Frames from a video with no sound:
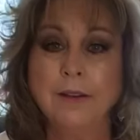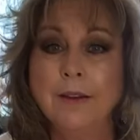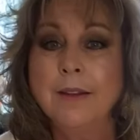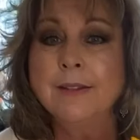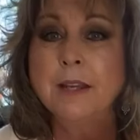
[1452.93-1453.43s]

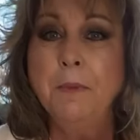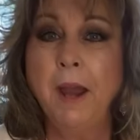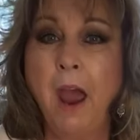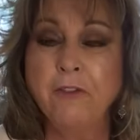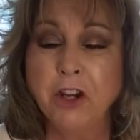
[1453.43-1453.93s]
Does anybody
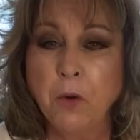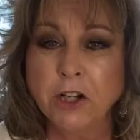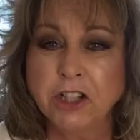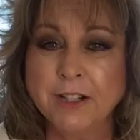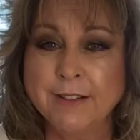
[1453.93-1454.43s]
have any
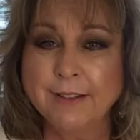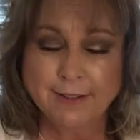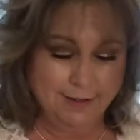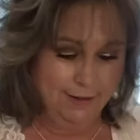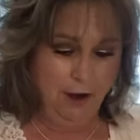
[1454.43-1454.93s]
questions
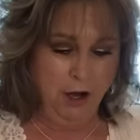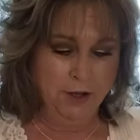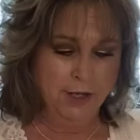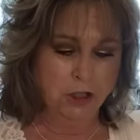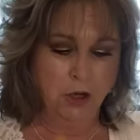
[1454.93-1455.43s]
on
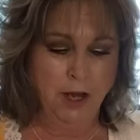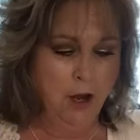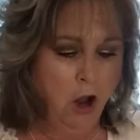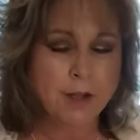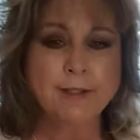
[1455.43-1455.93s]
this? And
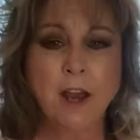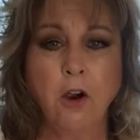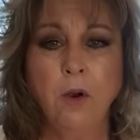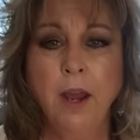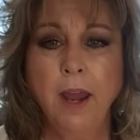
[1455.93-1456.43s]
also,
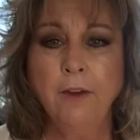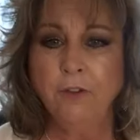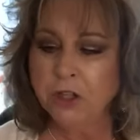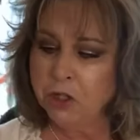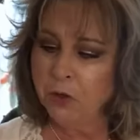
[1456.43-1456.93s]
if
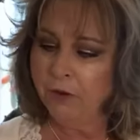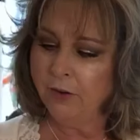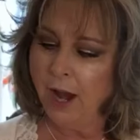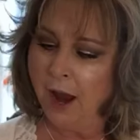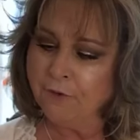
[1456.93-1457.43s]
you do, even
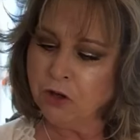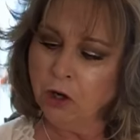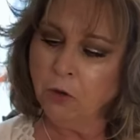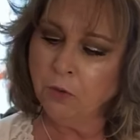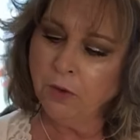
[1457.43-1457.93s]

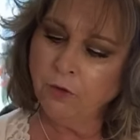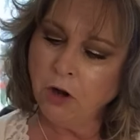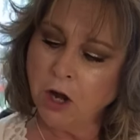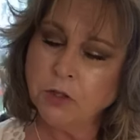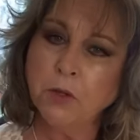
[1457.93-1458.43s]
after, if you're
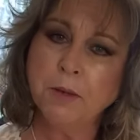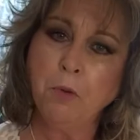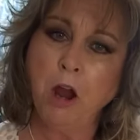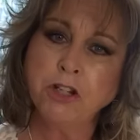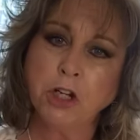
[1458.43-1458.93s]
not doing the
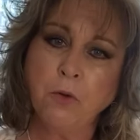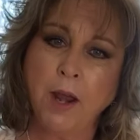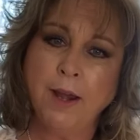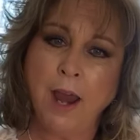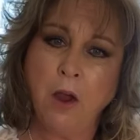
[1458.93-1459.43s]
project right
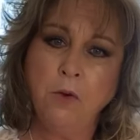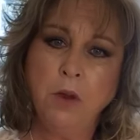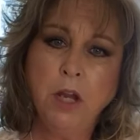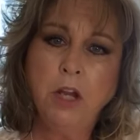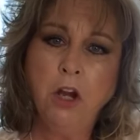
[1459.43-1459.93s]
now,
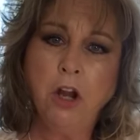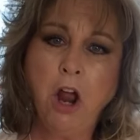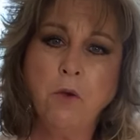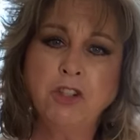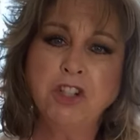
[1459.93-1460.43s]
you could
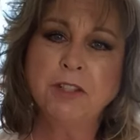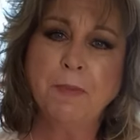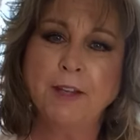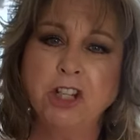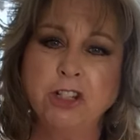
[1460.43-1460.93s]
always just
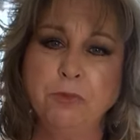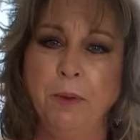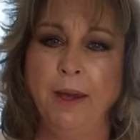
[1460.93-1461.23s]
message me.